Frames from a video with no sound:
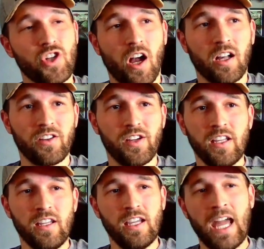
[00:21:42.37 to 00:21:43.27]

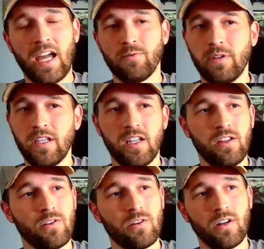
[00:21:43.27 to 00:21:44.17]
chocolatey. It had to be
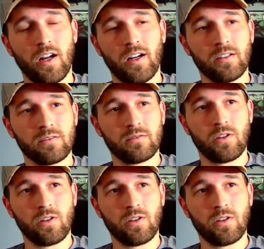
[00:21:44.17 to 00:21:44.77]
either